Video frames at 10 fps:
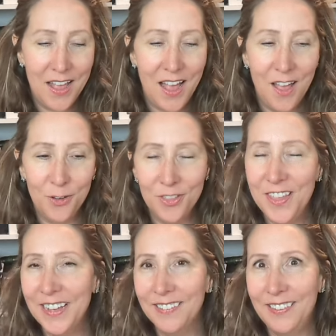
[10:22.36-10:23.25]
other
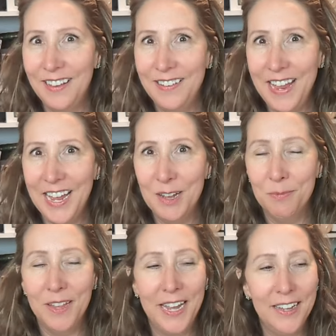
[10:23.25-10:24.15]
things taking
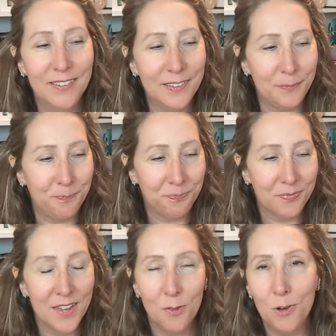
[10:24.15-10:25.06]
place.
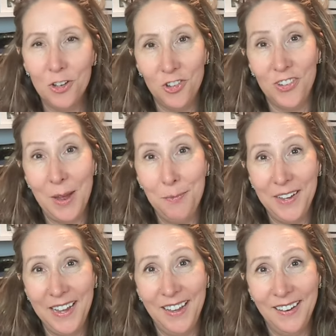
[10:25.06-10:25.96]
Rich stepped
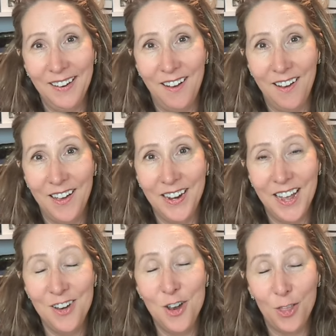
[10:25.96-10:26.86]
in on
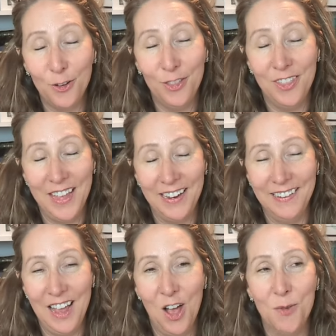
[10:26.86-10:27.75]
another thing
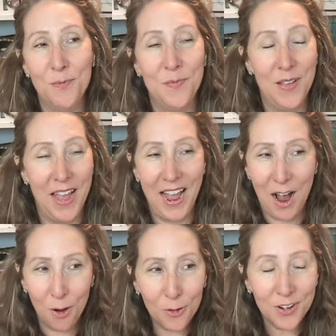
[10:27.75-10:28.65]
to help
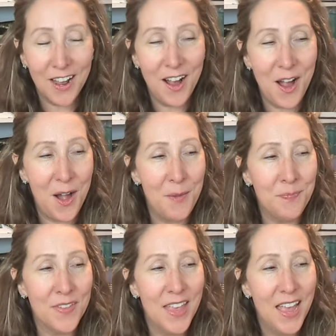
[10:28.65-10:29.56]
out.
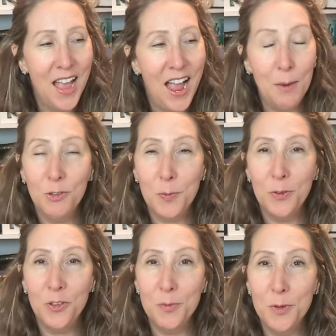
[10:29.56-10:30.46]
Um, I was
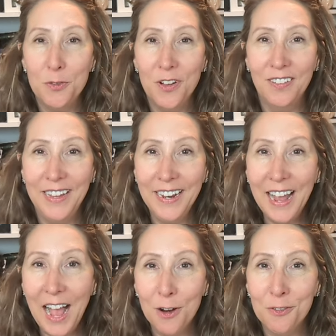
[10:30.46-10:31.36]
supposed to move Elena
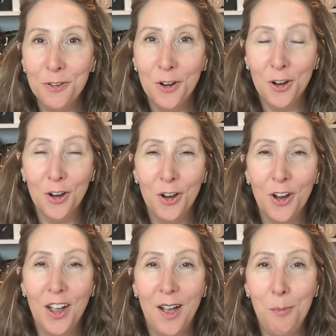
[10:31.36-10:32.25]
out of
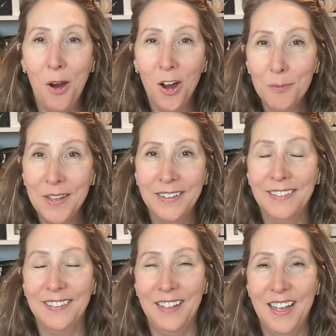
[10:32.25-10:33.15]
her
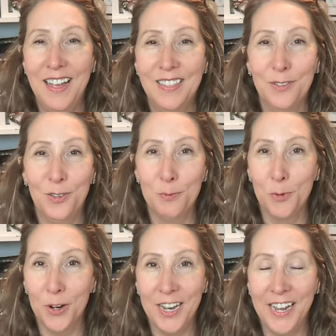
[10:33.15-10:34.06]
apartment uh, this
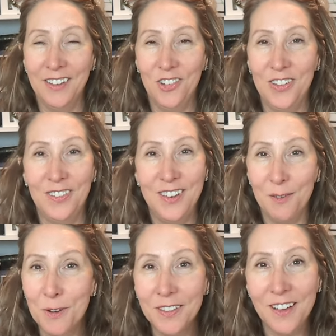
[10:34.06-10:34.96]
morning. She's
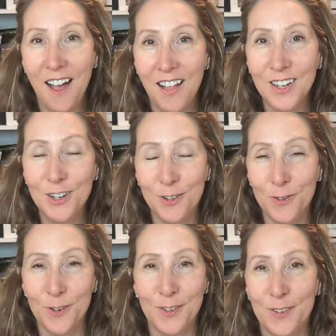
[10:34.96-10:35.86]
done with college
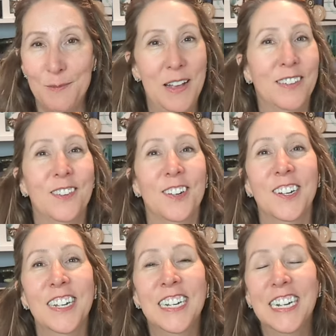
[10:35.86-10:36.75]
for the
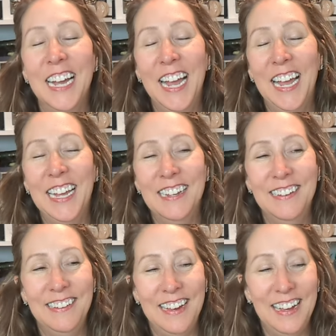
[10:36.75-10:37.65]
semester,
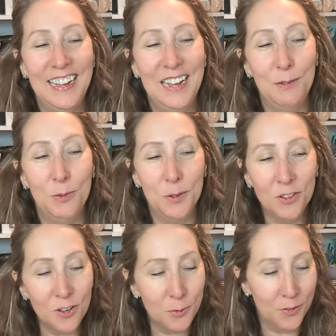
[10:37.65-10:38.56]
and uh, I was
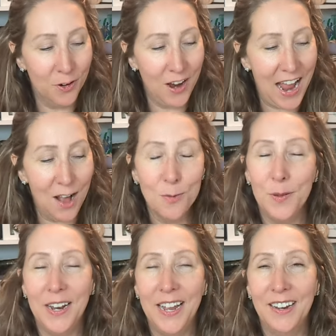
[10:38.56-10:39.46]
supposed to move her out,
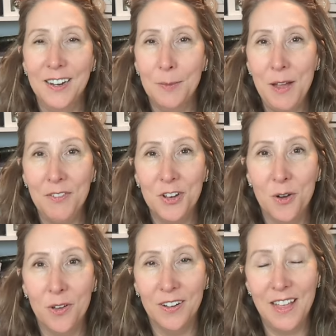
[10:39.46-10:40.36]
but I ended up having to
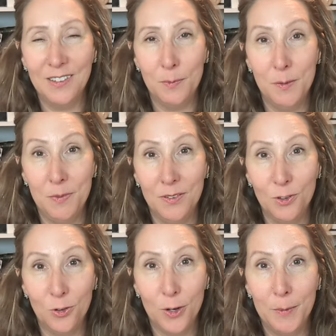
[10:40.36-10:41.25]
go on a last minute
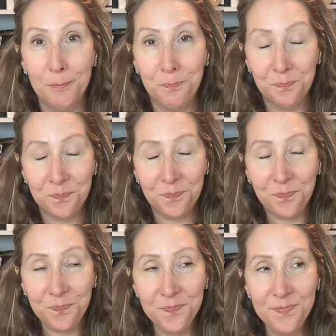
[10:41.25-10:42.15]
business trip
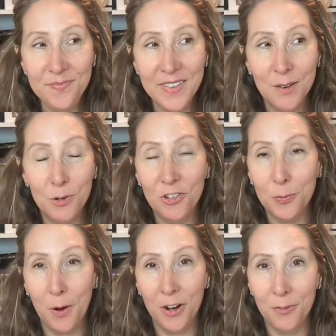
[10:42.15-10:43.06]
which is
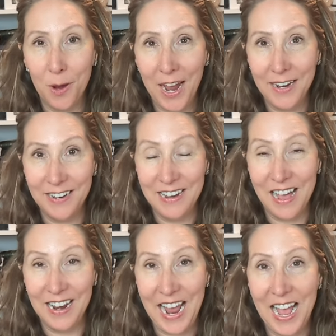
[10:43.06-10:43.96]
part of why I did
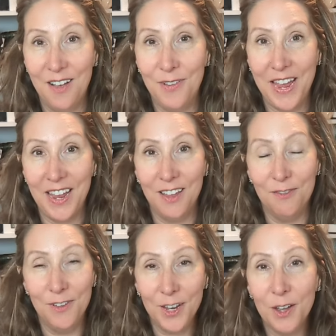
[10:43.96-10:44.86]
not have a
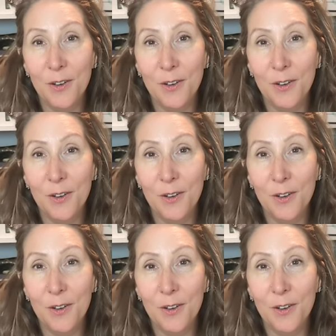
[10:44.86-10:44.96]
video